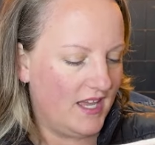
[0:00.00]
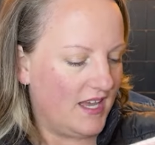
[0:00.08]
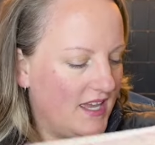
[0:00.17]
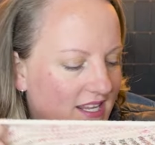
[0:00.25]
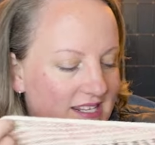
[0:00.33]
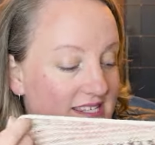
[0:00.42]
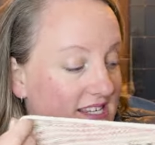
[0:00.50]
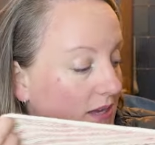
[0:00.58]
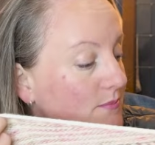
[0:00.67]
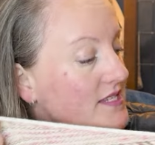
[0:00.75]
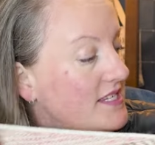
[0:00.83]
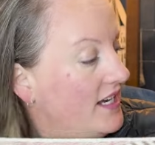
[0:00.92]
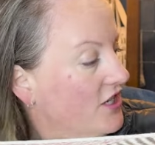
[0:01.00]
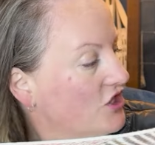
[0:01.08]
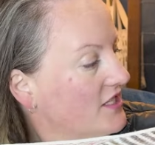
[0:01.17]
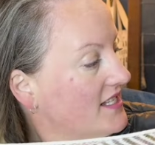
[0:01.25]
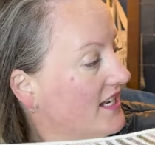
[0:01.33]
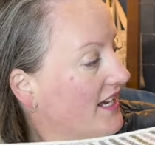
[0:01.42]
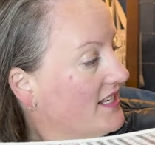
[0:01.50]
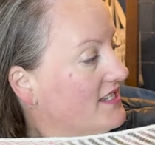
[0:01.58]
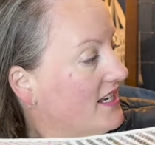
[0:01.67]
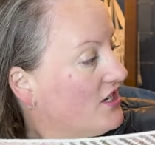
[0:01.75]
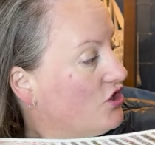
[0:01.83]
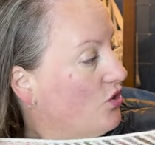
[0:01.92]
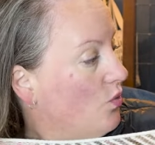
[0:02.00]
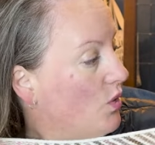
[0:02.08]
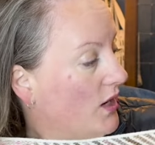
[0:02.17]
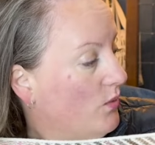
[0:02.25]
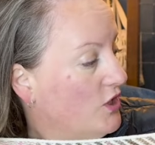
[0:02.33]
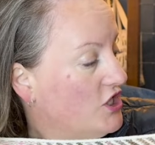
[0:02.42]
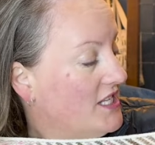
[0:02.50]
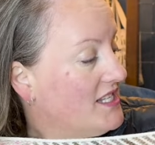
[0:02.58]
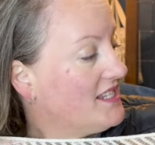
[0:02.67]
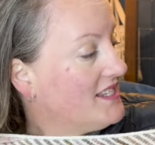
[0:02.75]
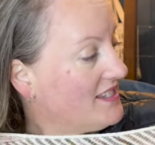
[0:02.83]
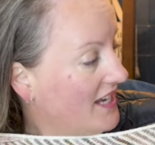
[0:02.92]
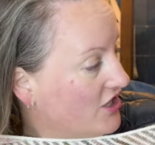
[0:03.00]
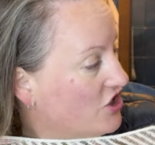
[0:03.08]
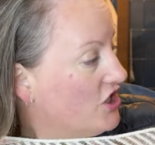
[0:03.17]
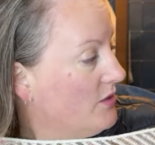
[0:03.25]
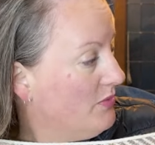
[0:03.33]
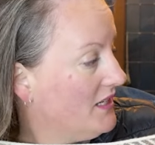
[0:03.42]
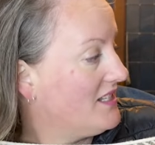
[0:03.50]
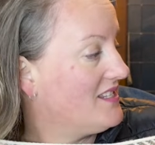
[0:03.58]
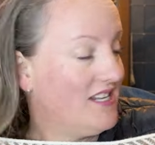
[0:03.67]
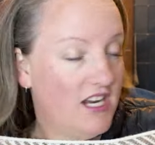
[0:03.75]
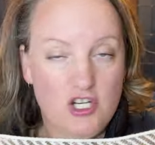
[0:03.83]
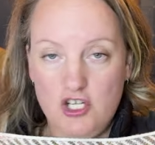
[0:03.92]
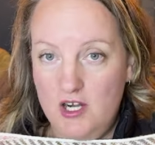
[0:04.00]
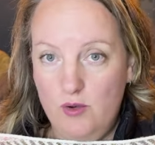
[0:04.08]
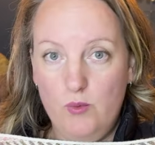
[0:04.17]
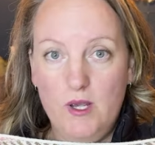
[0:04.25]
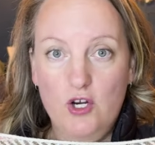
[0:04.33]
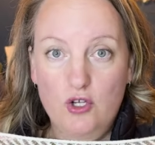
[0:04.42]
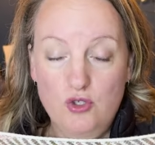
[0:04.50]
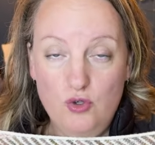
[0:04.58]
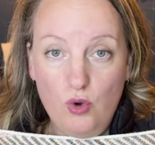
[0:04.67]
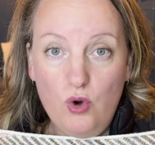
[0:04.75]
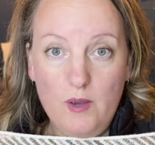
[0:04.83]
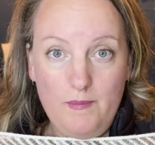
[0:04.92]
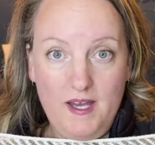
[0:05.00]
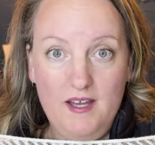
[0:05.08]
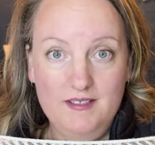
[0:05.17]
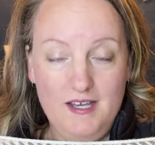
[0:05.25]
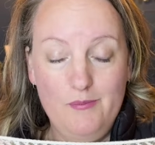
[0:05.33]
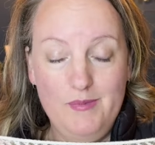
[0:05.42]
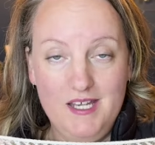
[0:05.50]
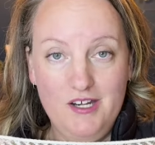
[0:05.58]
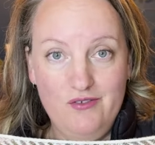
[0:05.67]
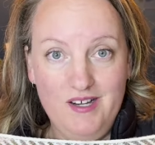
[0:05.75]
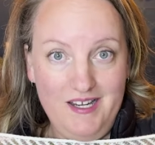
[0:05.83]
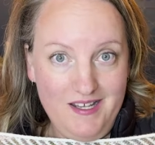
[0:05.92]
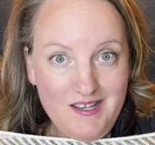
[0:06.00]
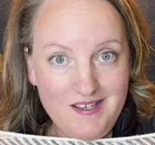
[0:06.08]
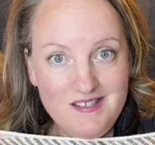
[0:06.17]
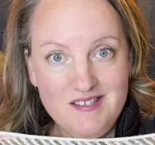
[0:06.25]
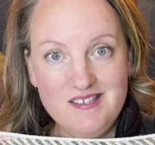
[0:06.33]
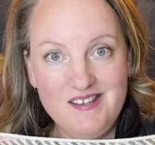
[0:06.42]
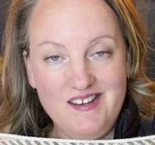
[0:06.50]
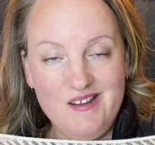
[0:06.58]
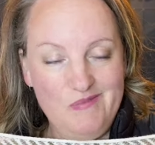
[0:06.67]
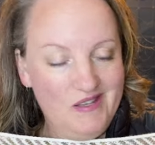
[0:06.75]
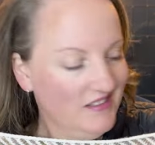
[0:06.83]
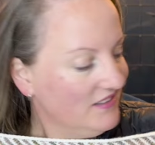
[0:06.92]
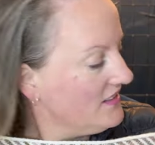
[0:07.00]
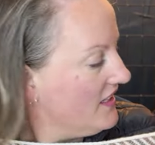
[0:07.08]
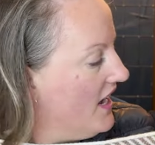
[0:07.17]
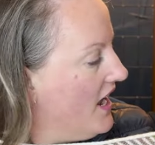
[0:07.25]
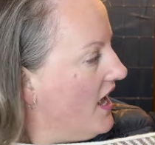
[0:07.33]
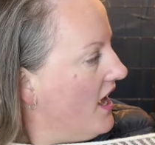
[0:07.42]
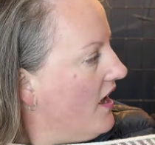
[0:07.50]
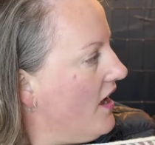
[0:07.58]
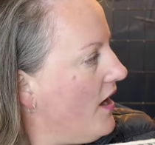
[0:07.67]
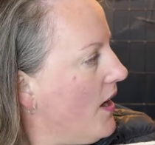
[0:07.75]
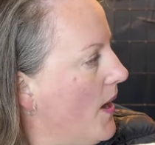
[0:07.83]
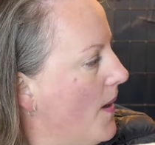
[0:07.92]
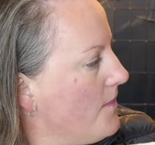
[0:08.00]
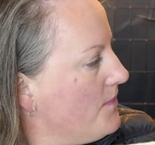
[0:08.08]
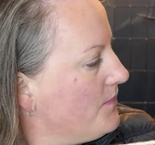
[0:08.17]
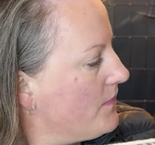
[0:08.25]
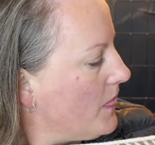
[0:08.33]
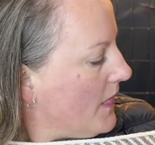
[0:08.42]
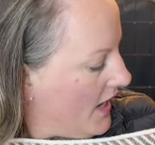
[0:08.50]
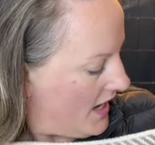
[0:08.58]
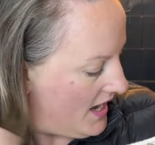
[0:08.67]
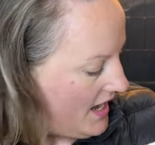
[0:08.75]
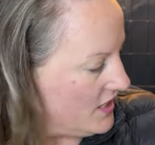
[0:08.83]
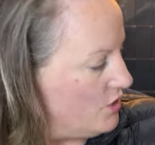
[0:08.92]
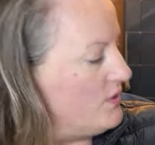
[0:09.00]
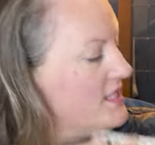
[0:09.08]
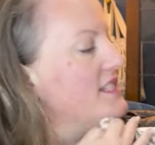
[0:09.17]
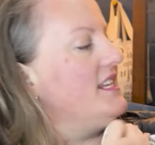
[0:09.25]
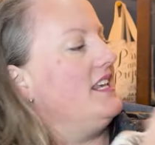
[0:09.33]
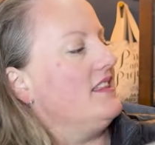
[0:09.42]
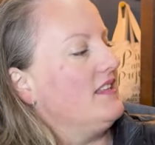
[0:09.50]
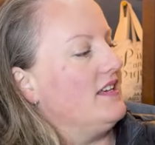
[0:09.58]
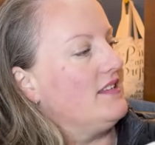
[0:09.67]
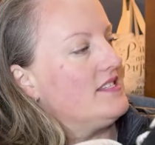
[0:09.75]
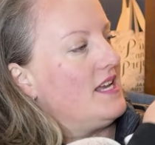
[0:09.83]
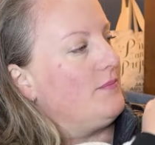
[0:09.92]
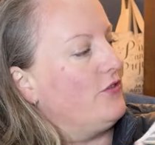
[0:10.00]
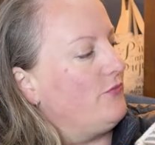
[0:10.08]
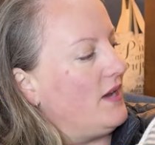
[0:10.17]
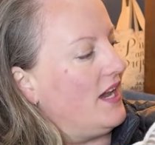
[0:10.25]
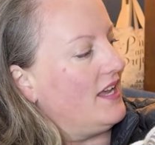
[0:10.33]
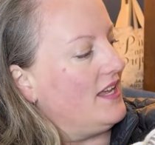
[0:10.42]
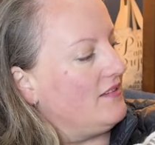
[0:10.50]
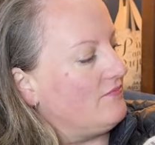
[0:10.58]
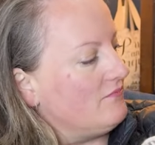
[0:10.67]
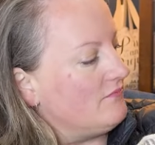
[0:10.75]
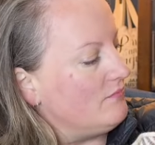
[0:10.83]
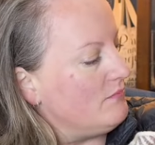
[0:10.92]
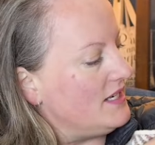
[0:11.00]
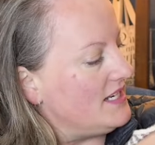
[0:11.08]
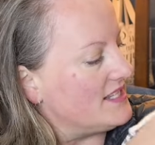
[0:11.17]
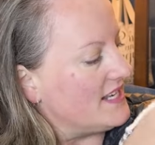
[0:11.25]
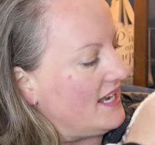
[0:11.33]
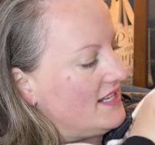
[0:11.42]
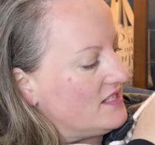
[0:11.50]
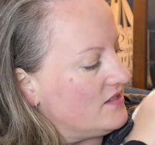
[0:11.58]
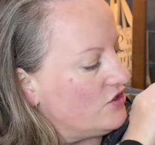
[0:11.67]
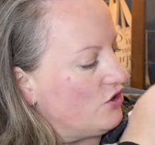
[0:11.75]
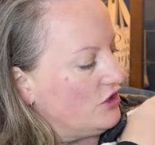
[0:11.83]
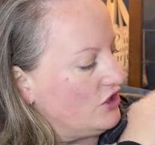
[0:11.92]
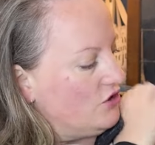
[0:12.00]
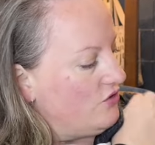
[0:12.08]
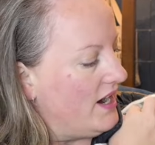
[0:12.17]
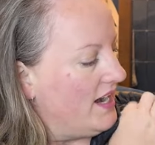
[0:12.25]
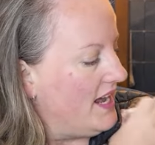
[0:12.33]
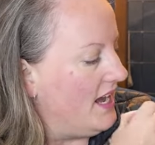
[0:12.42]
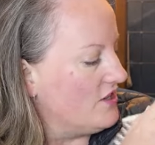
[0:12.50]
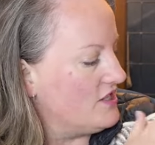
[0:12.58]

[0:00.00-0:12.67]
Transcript: in some sections, like section 1, which is such a big section, and we're going to talk about how big it really is in a bit, you would see some of my mini skeins started to run out.